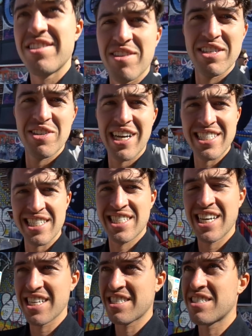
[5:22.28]
So as you guys can
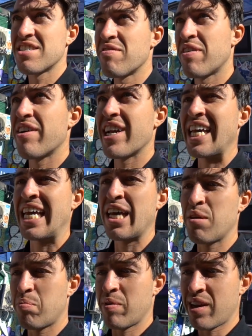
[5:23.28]
tell, this is a very
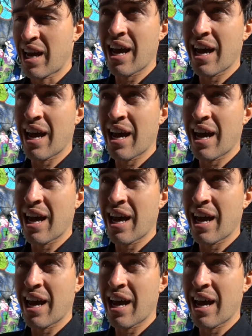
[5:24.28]
hip and